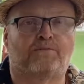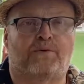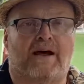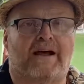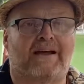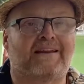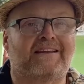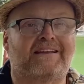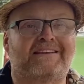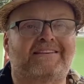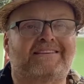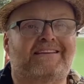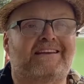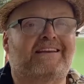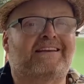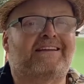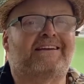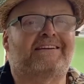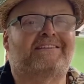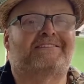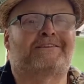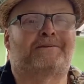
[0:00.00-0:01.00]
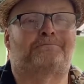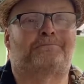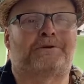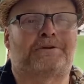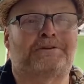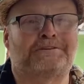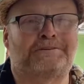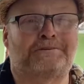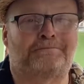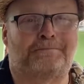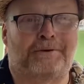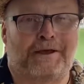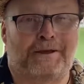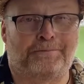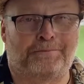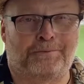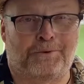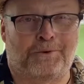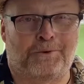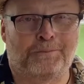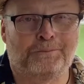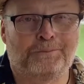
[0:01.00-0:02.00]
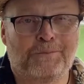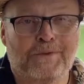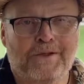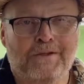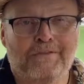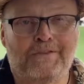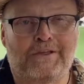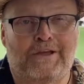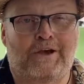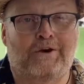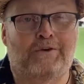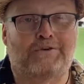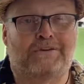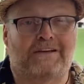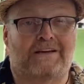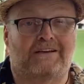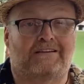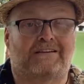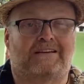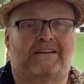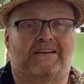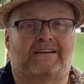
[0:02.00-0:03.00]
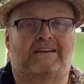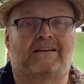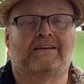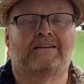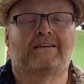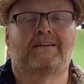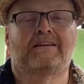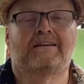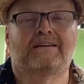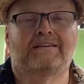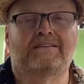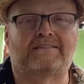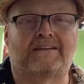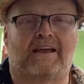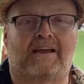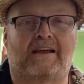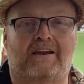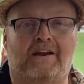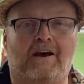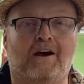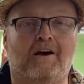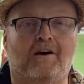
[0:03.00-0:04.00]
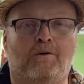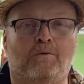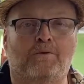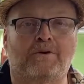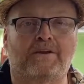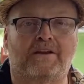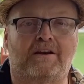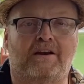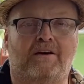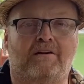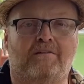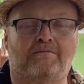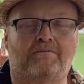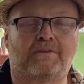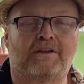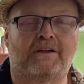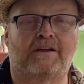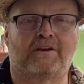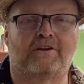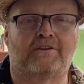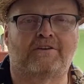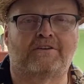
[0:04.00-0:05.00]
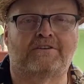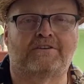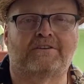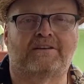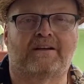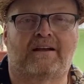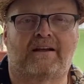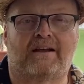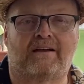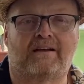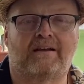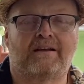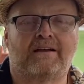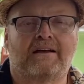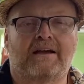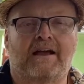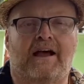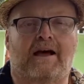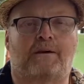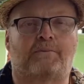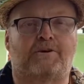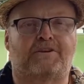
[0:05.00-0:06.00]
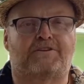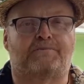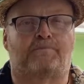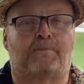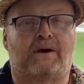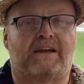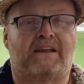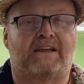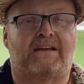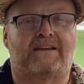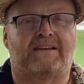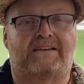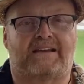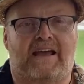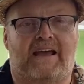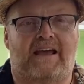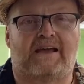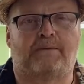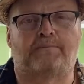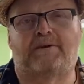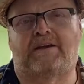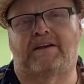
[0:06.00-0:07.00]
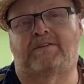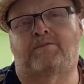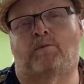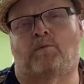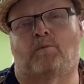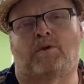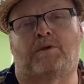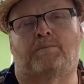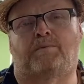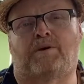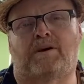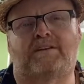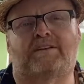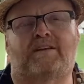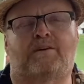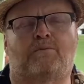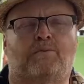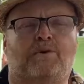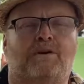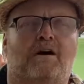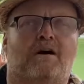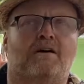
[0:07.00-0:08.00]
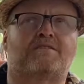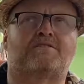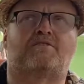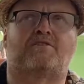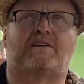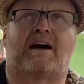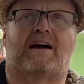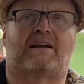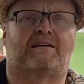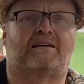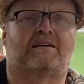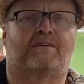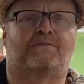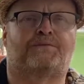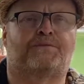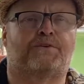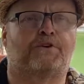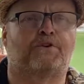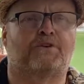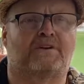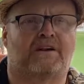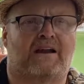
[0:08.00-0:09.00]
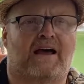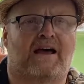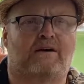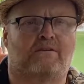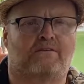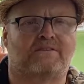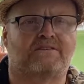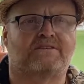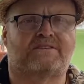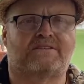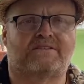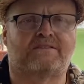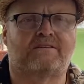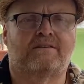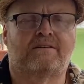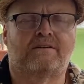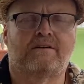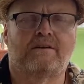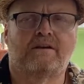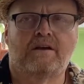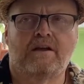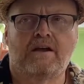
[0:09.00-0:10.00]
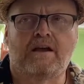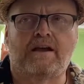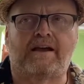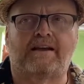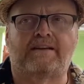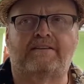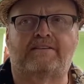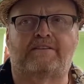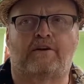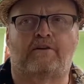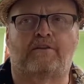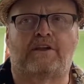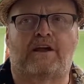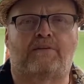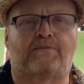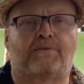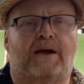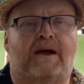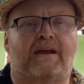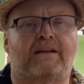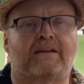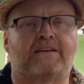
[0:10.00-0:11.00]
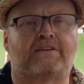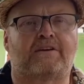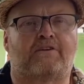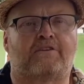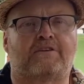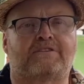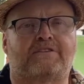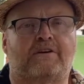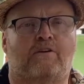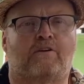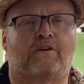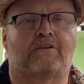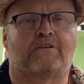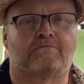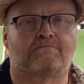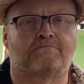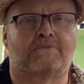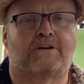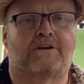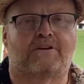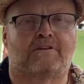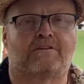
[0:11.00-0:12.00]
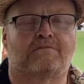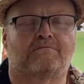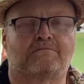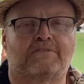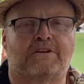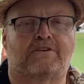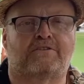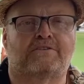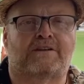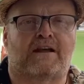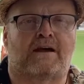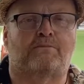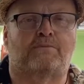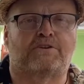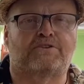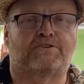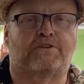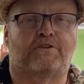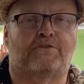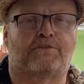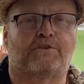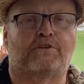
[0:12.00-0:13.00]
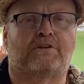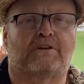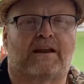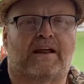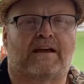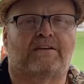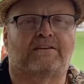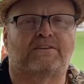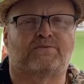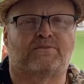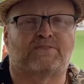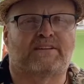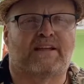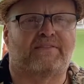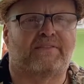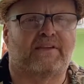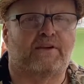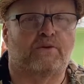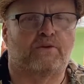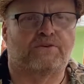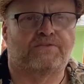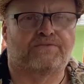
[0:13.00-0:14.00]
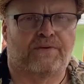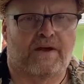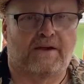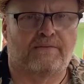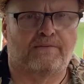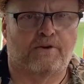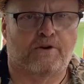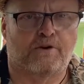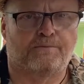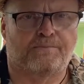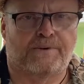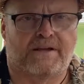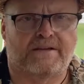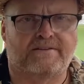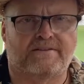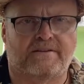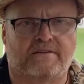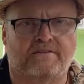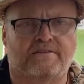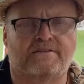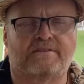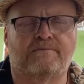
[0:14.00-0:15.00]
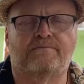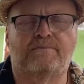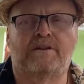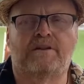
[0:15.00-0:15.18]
finally send us a piece of paper, the hotel did, saying, oh, you know, here's uh, how much money a day because when we booked it, we also got a food allowance. And so they finally told us, oh, here, here's how much your food allowance was. I think it was 500 pesos.